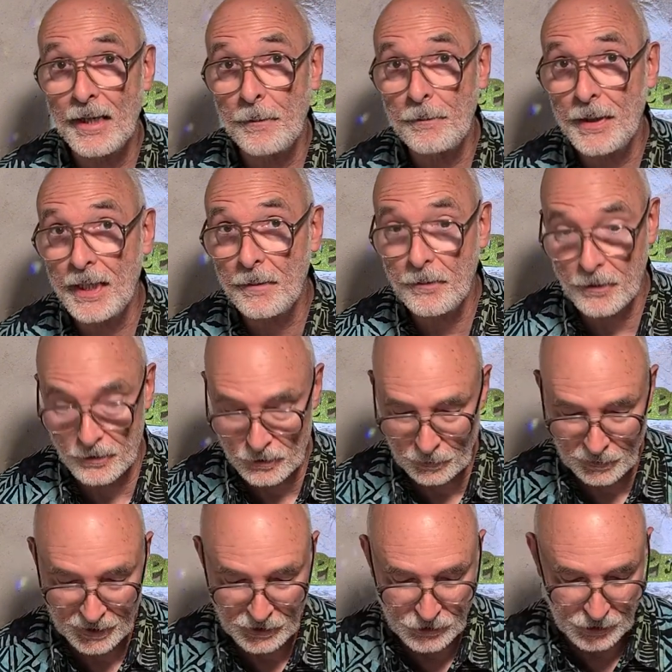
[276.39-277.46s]
the People's
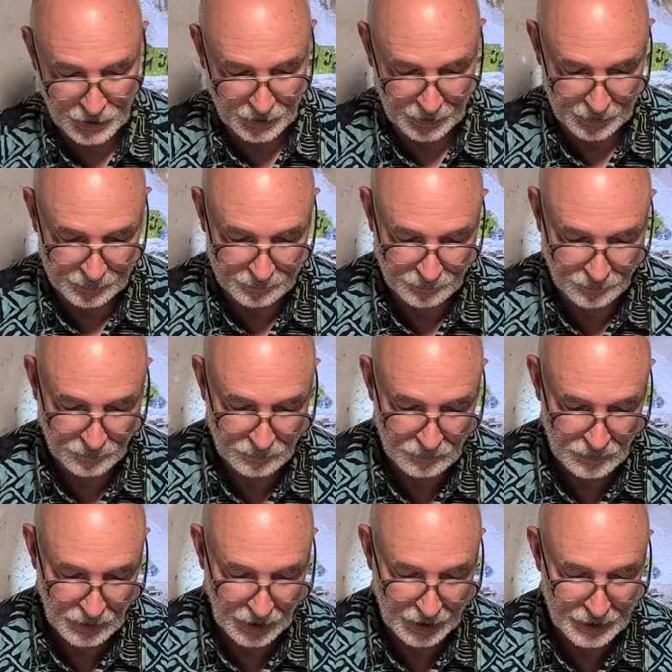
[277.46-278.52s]
Preacher.
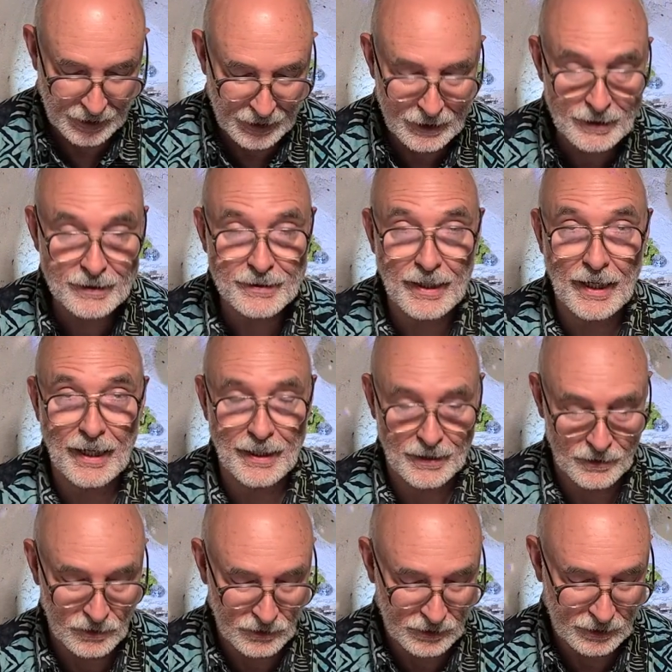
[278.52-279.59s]
And he
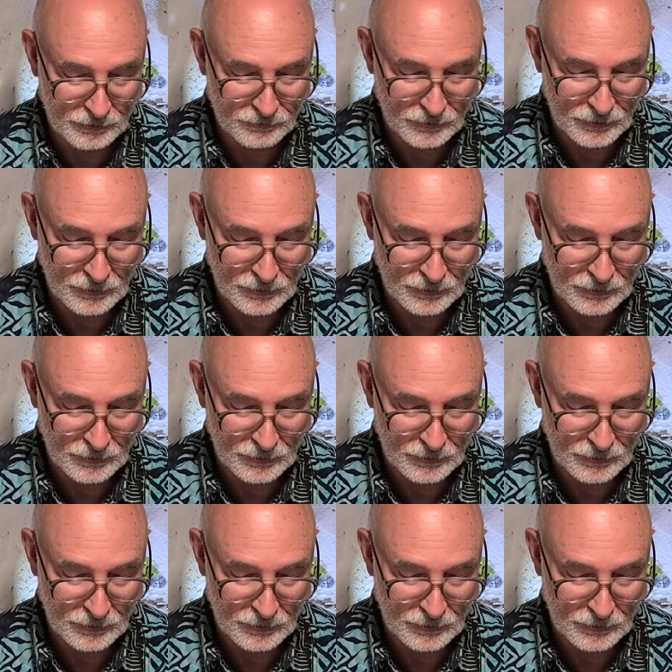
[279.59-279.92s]
says,